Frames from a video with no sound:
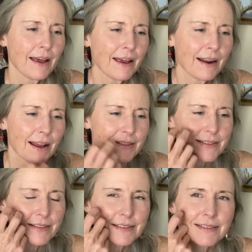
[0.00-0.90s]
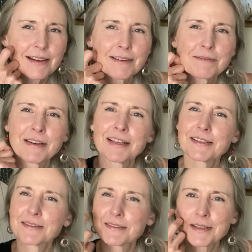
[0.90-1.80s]
And I just think it's kind of funny
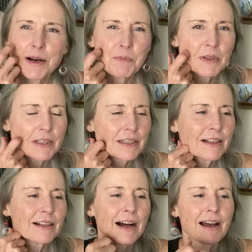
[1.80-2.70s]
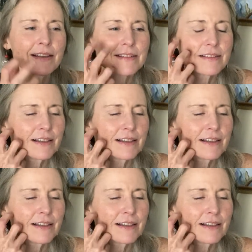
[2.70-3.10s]
because there's a couple of young guys,